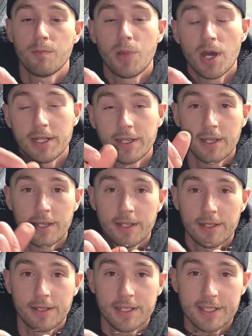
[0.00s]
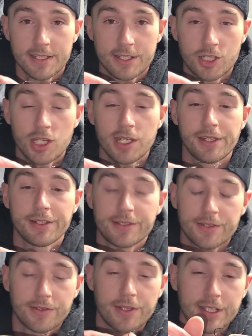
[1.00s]
But this is genius.
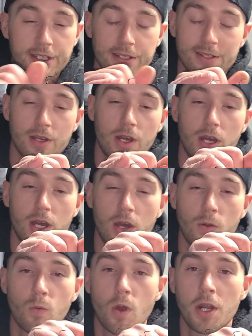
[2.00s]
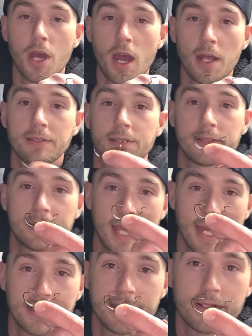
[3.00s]
So this is a 1/0
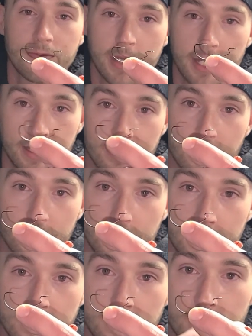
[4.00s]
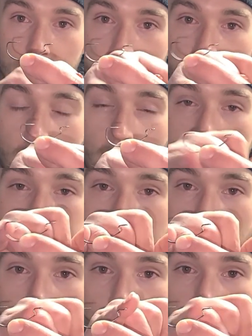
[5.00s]
Texas rig hook, or an
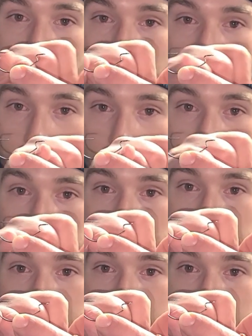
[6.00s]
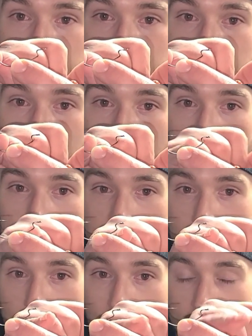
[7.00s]
offset worm hook. See how the barb's
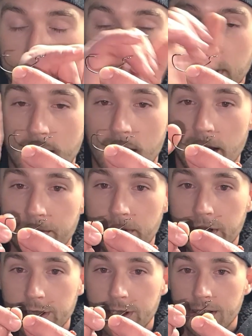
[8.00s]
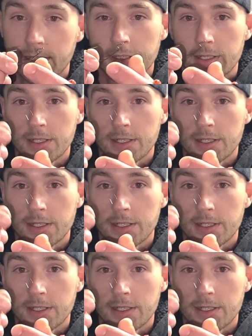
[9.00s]
in line with the eye right there.